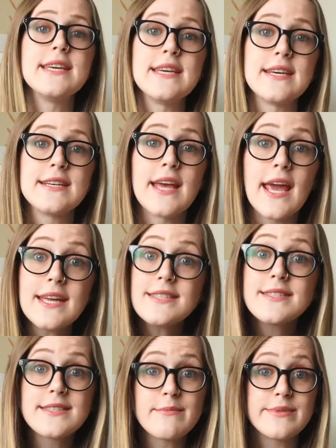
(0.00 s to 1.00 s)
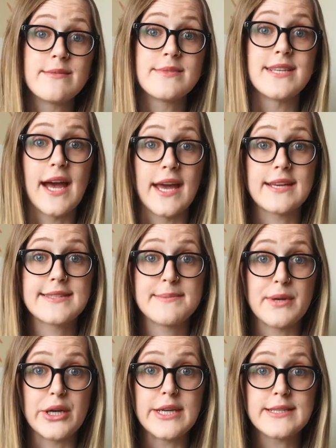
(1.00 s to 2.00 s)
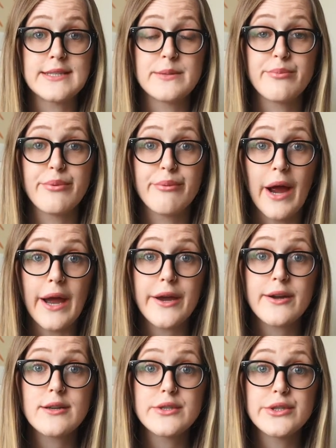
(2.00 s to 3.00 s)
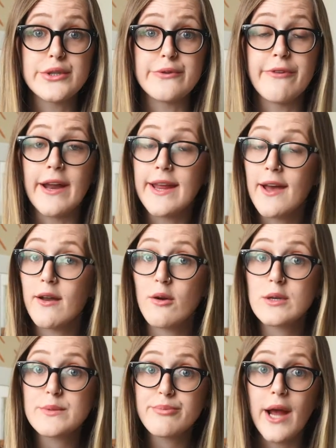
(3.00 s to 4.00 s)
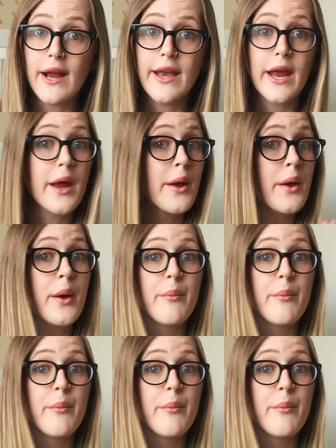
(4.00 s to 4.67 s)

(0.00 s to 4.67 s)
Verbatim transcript: The eight symptoms that I experienced prior to finding out I was pregnant,